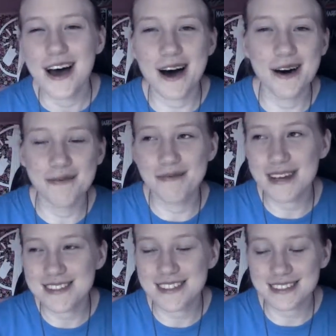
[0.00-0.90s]
um,
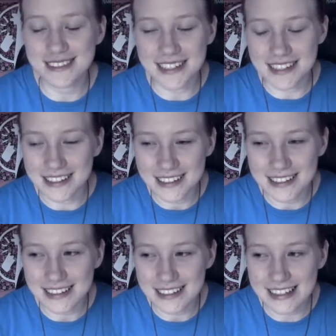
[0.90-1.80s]
basically
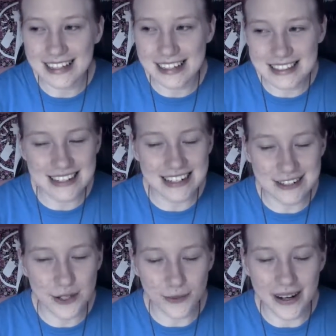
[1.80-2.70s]
let, us get
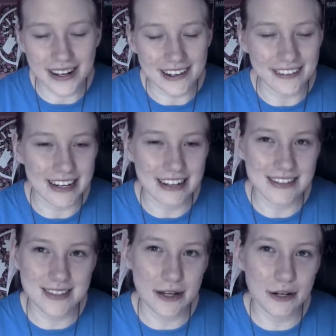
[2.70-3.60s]
into why
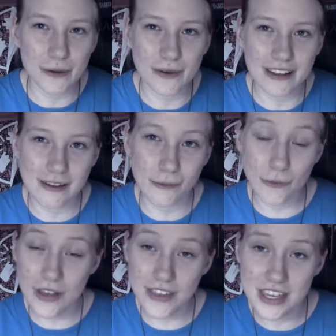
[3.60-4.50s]
alright so
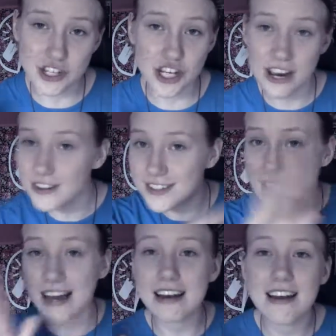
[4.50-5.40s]
with each air
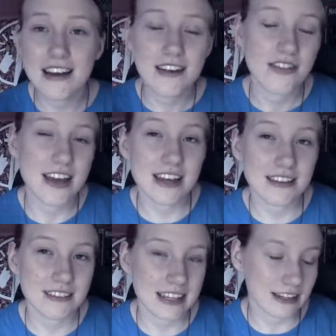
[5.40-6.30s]
sign
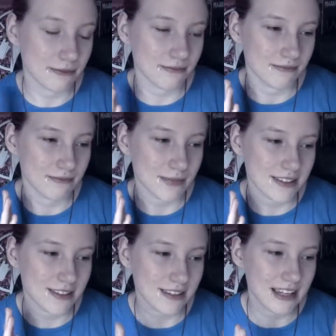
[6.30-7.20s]
they like
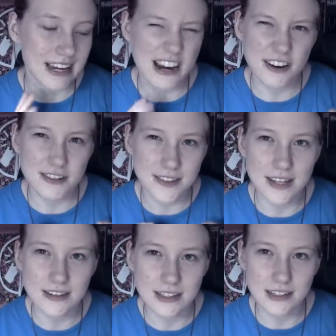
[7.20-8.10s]
basically an air
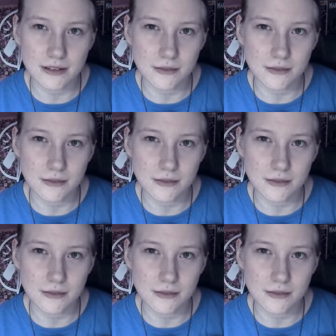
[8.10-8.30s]
ascendant